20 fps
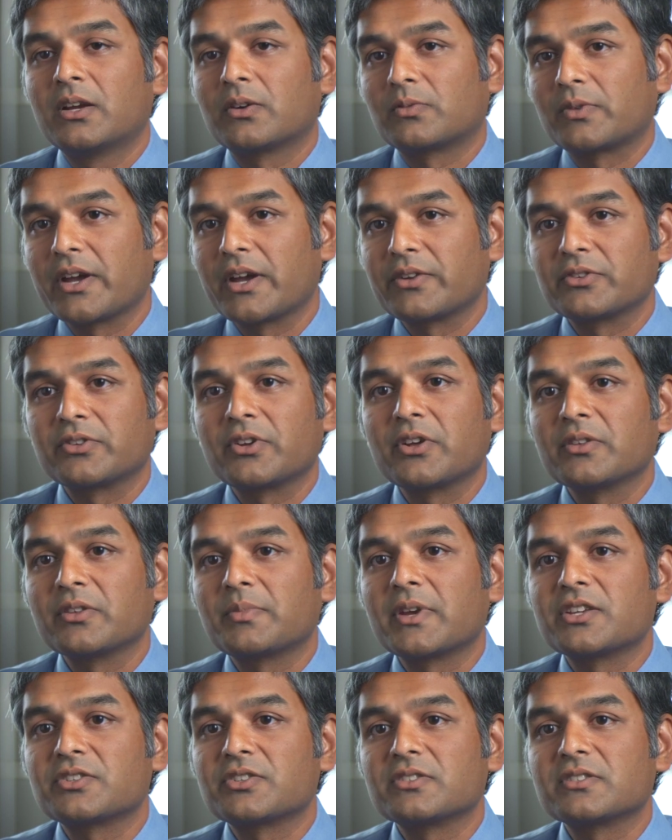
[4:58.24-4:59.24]
round on all the
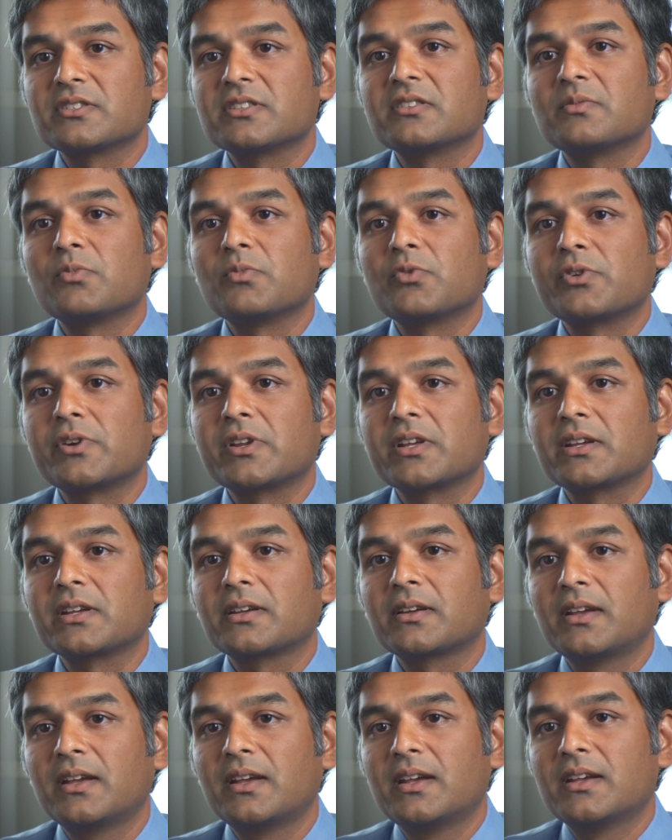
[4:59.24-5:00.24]
patients in the
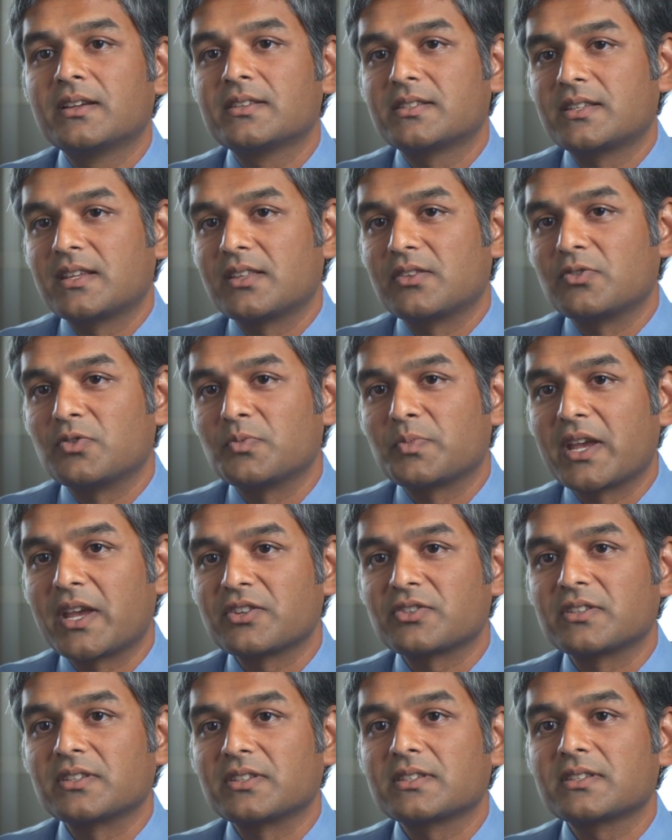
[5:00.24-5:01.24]
morning, see the new
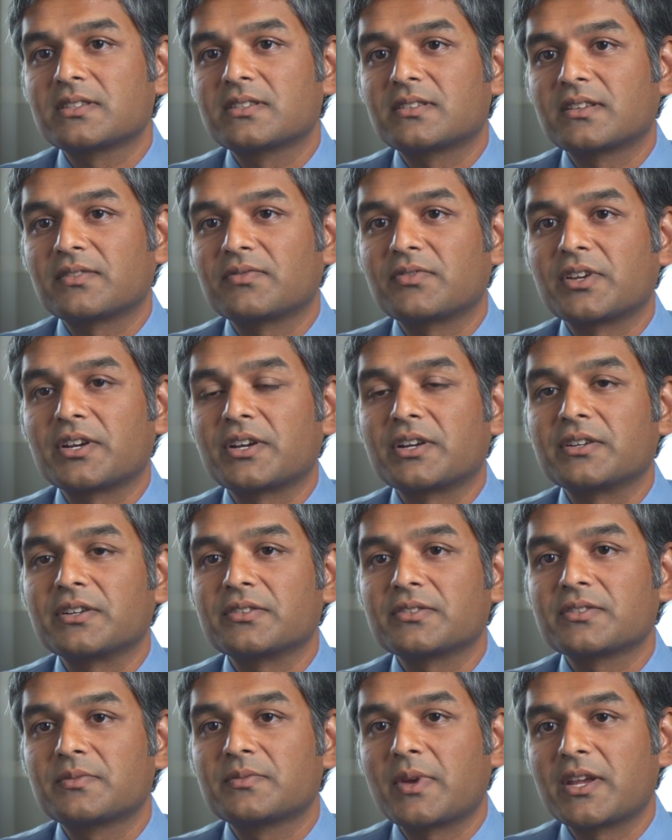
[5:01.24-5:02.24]
patients. If
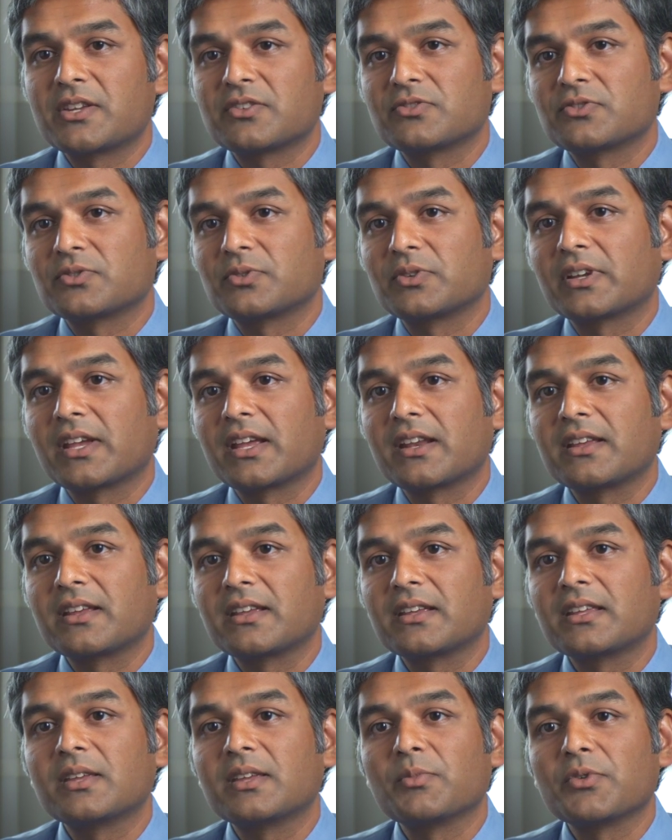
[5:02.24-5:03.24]
there's patients who are
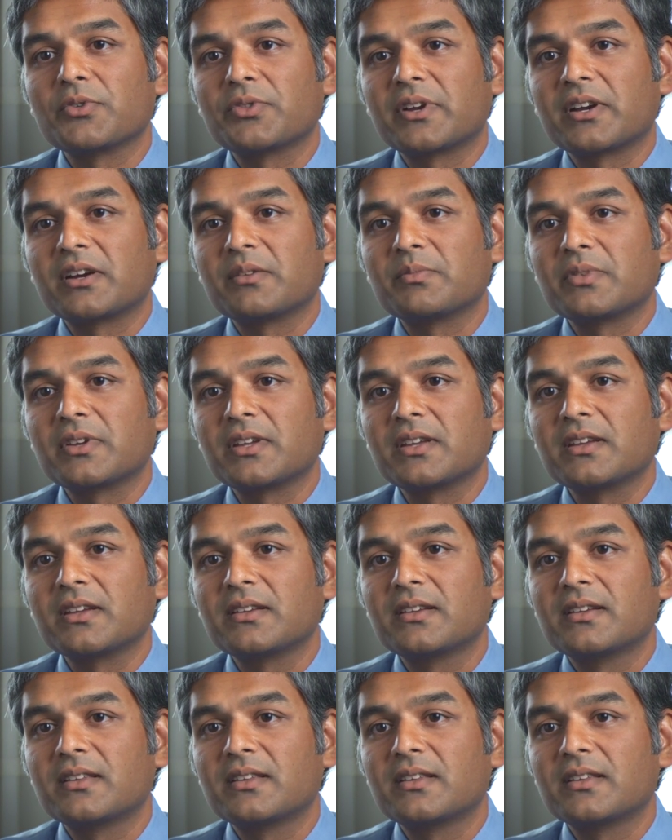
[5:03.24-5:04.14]
getting chemotherapy